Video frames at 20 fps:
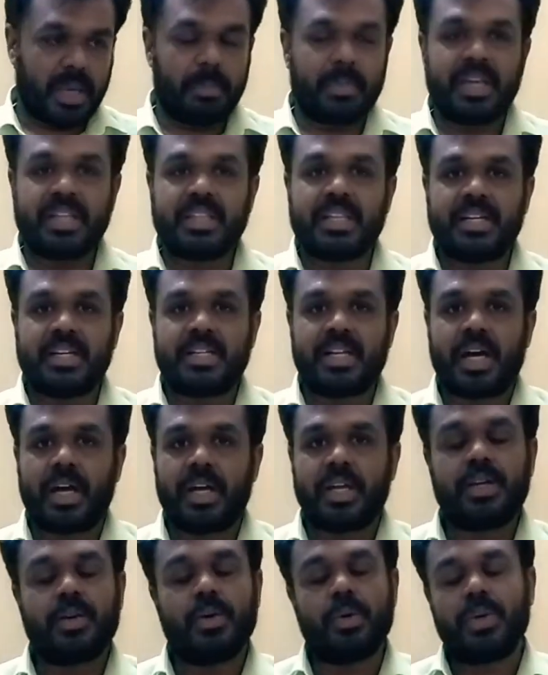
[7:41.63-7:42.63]
maybe the
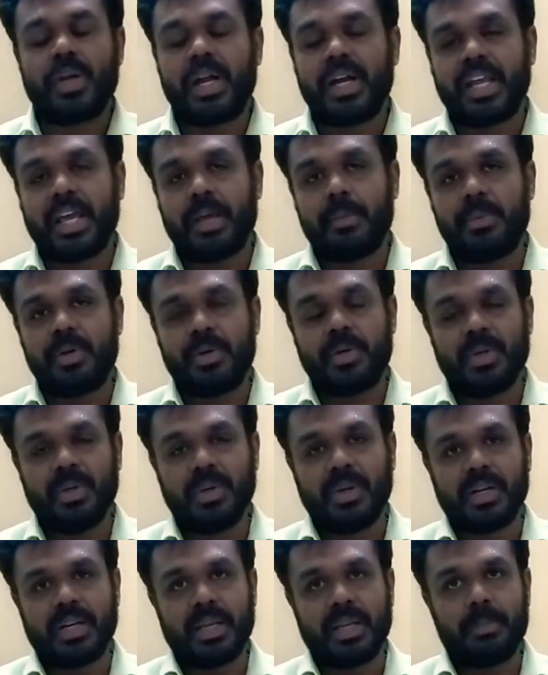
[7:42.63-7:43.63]
drawee could not able
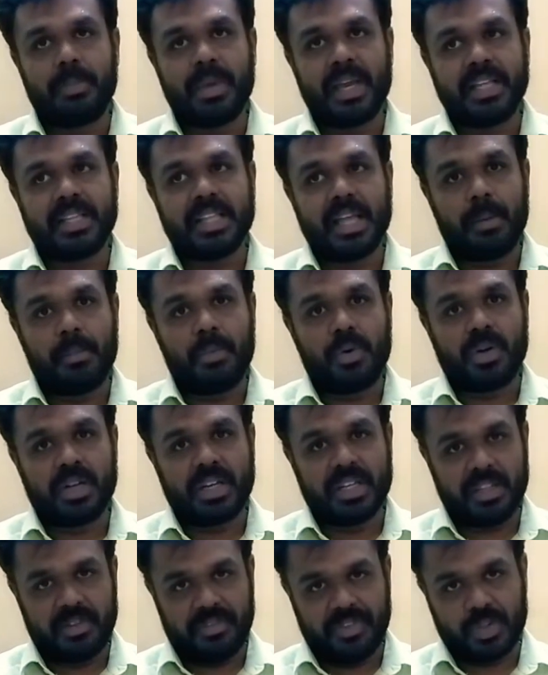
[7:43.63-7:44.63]
to repaying the
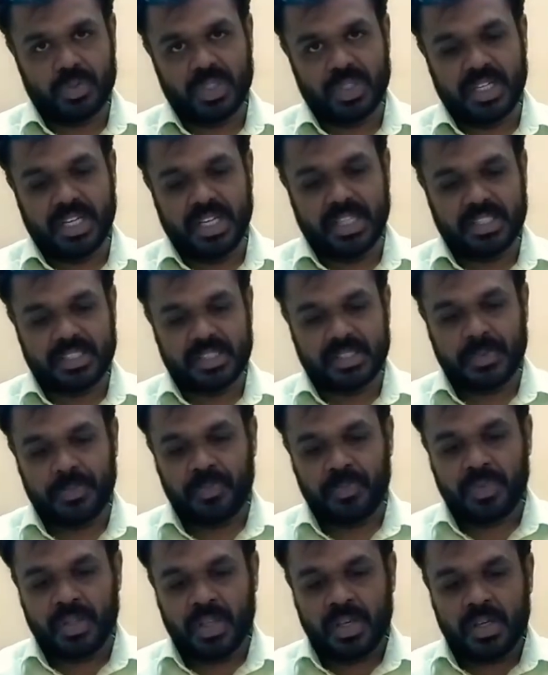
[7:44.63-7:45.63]
amount in the future
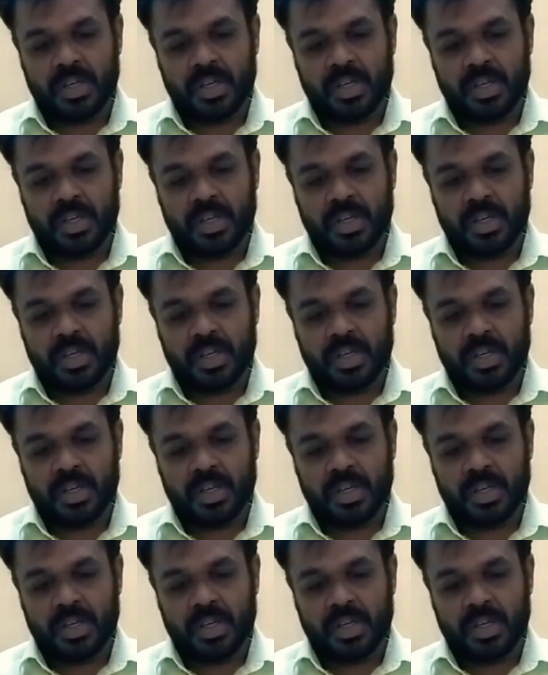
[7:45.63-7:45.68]
dates.